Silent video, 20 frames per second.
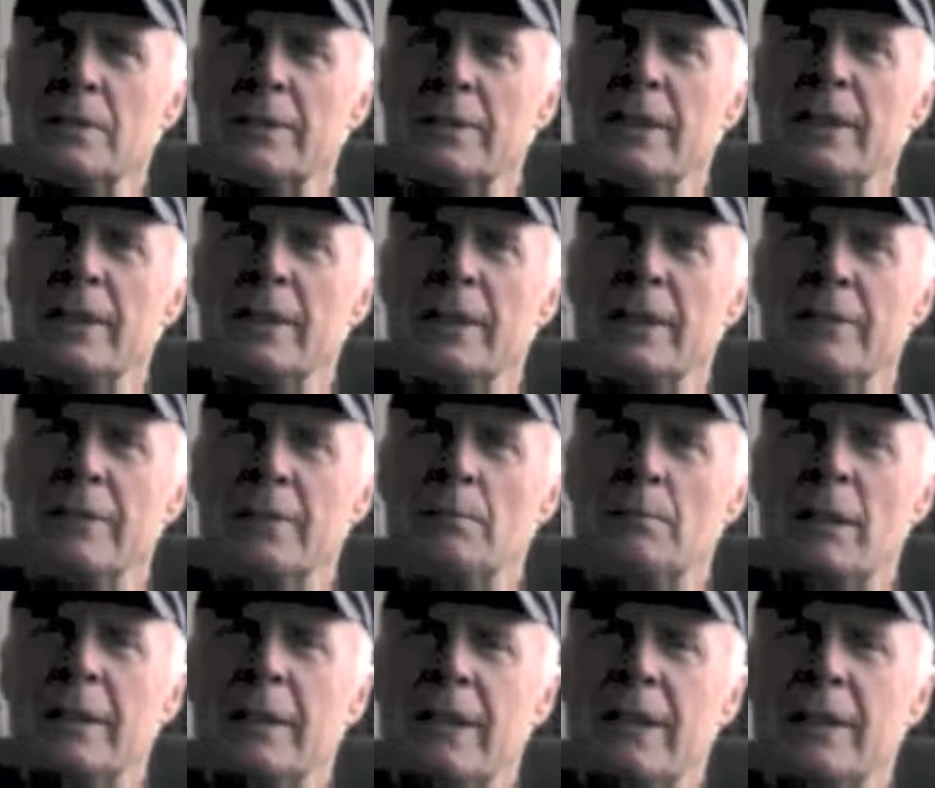tail end, the
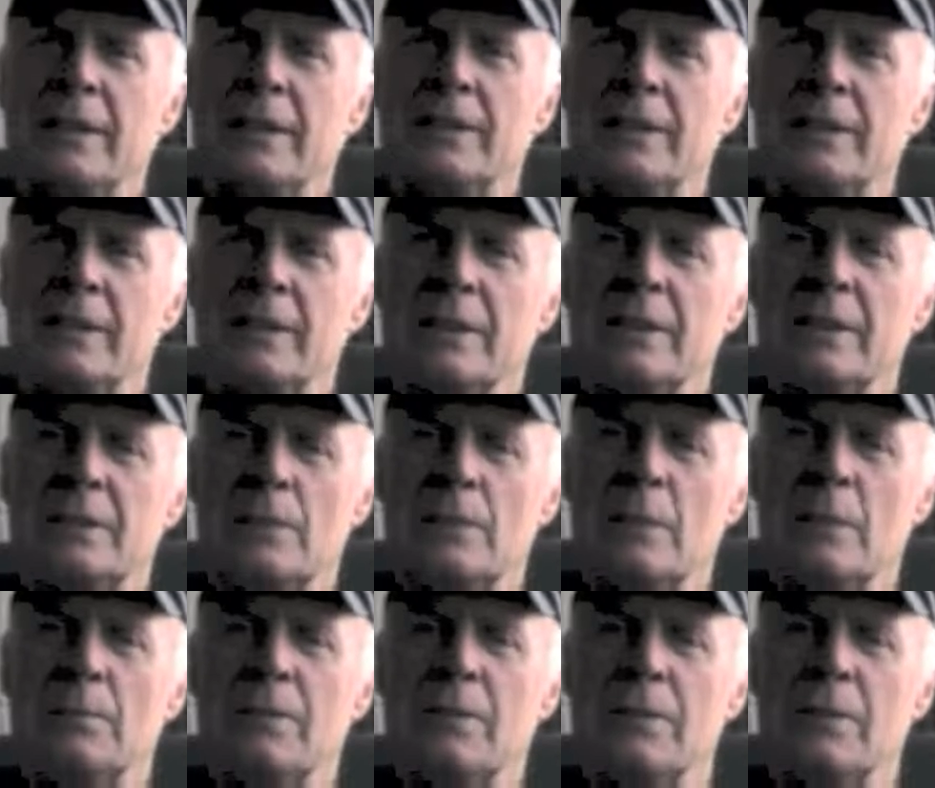back end
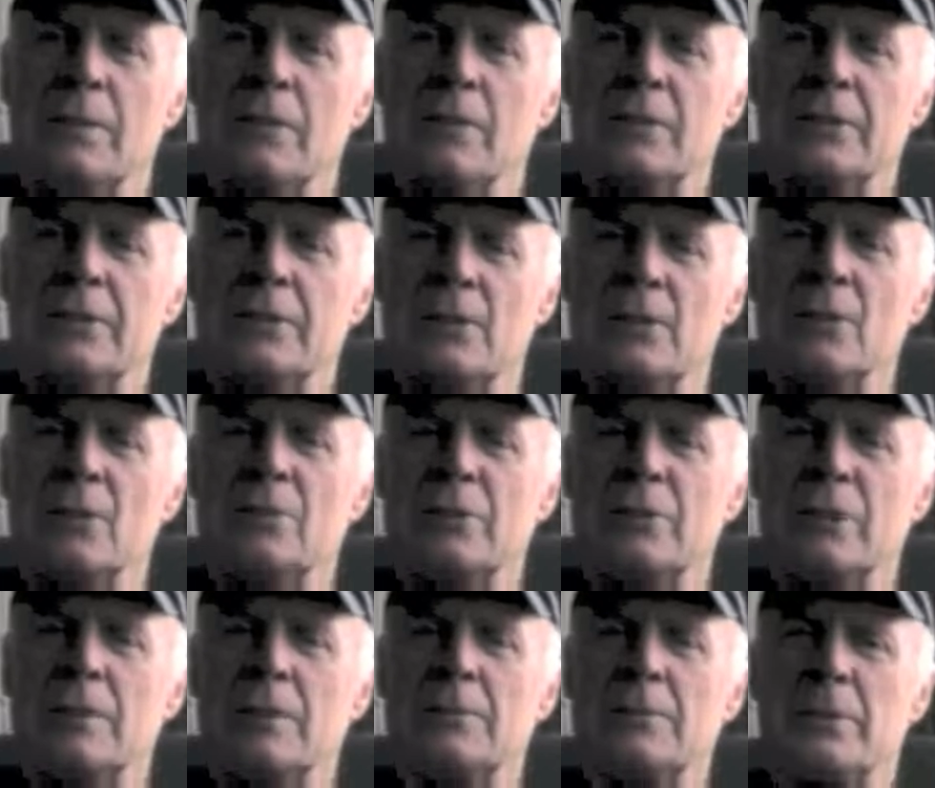doing for all the stone
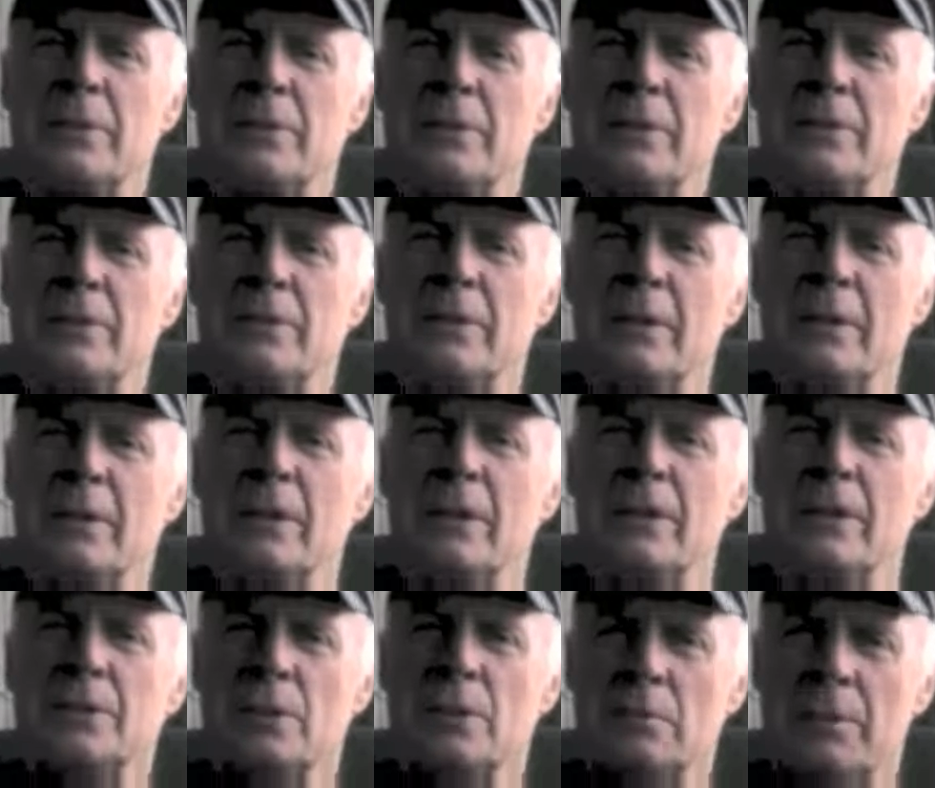chips, and
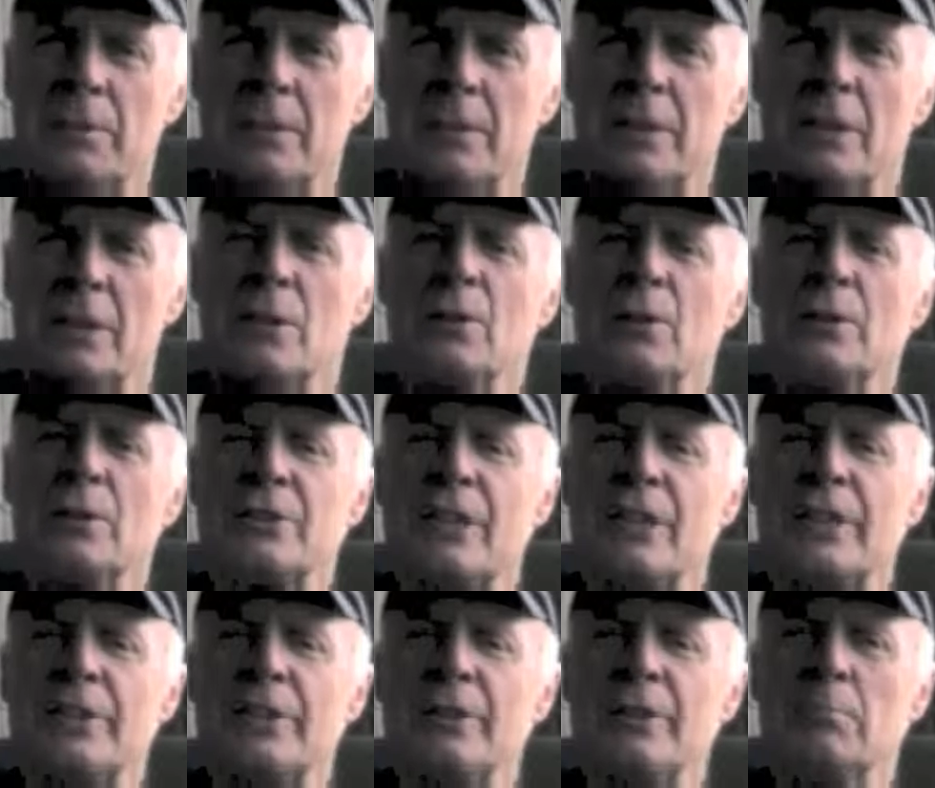somebody had colour
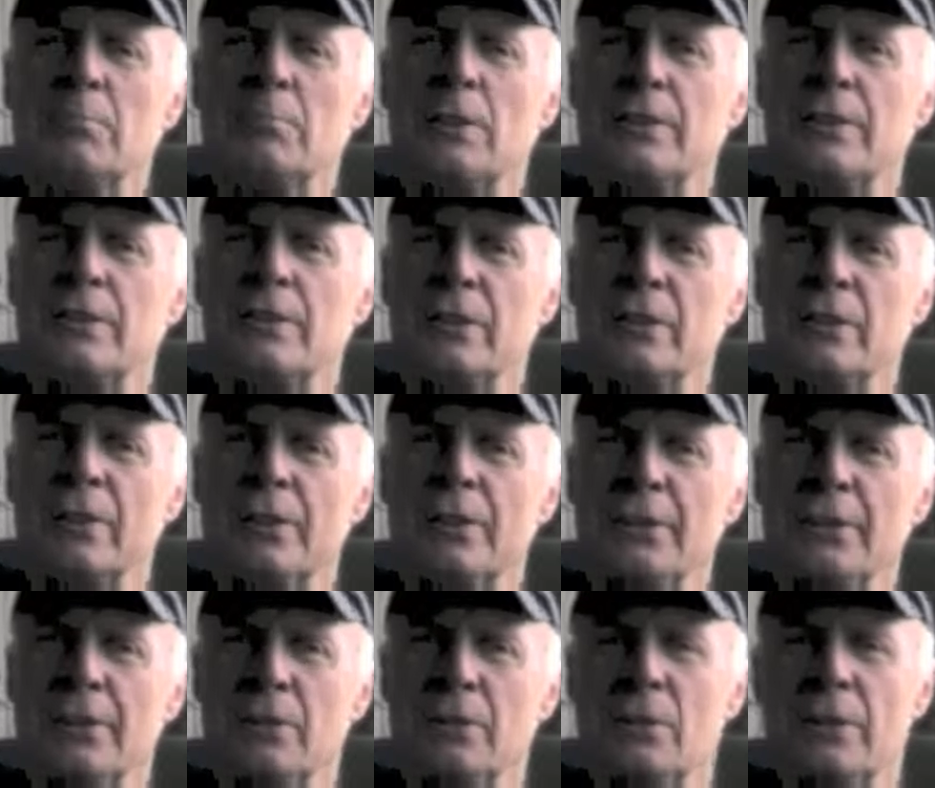sanded and buffed and gone
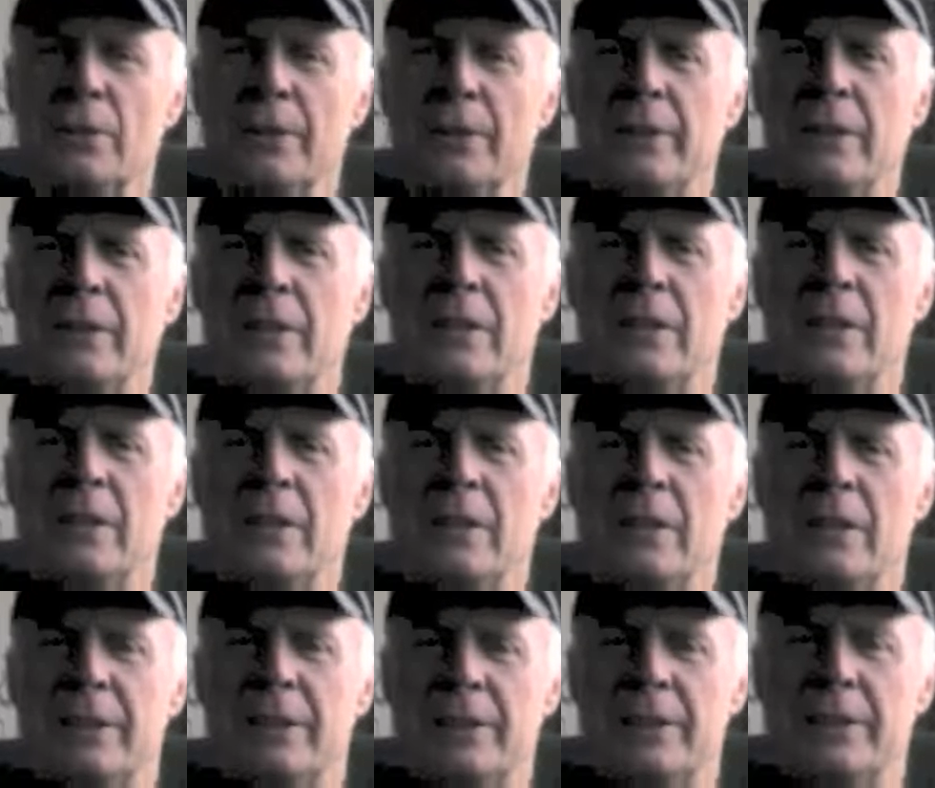through, and
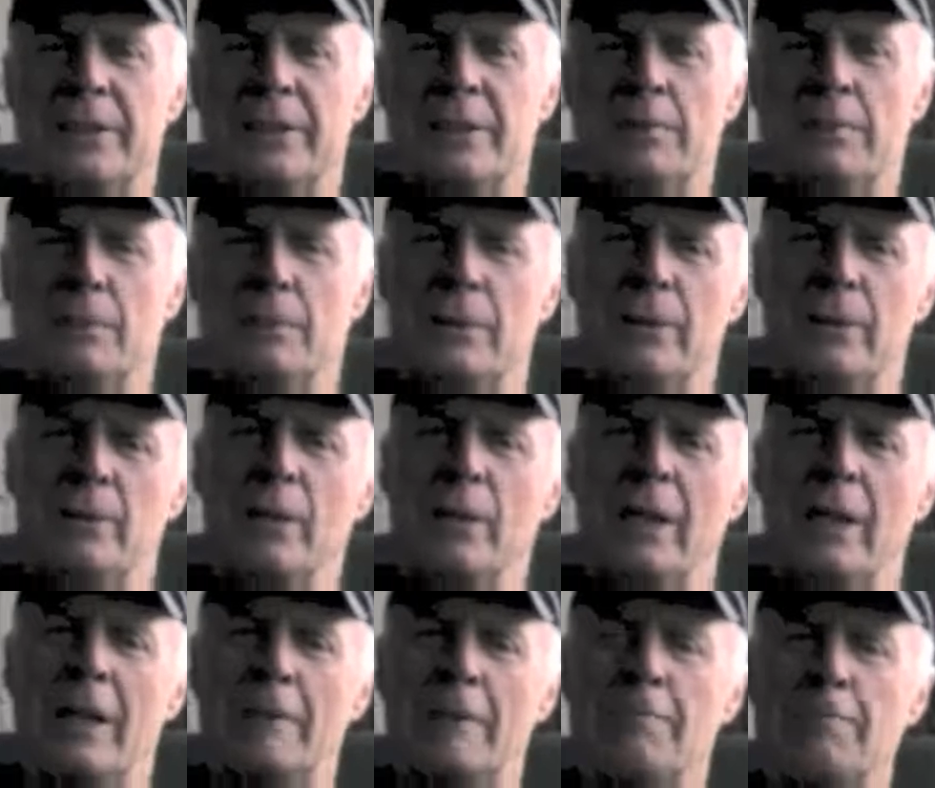I needed to put it
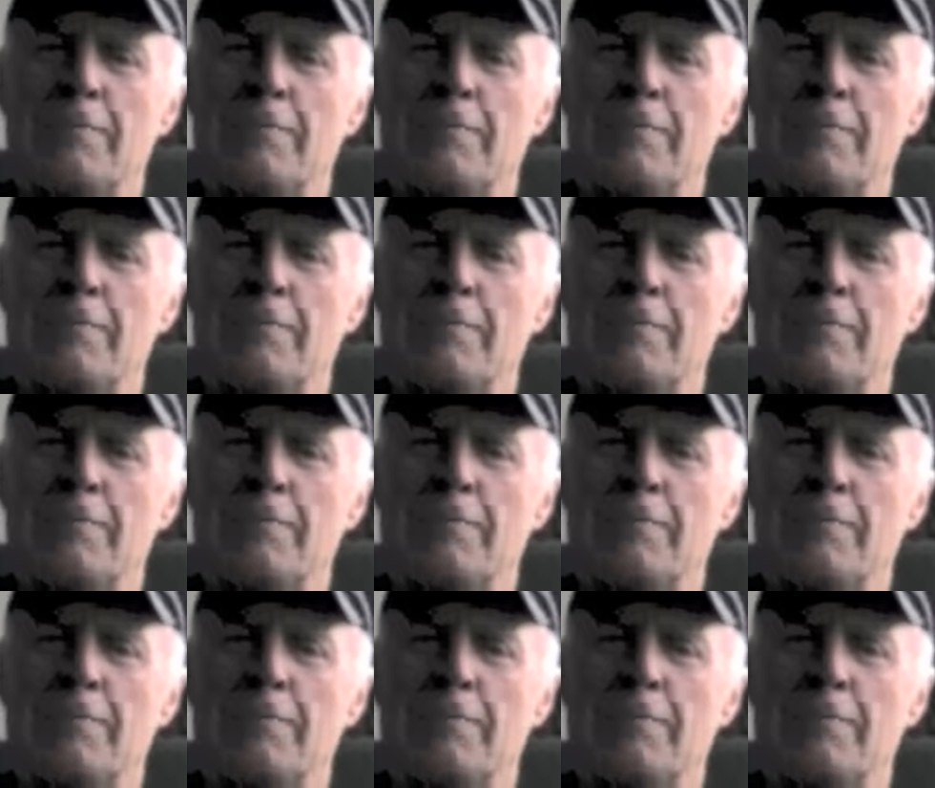right.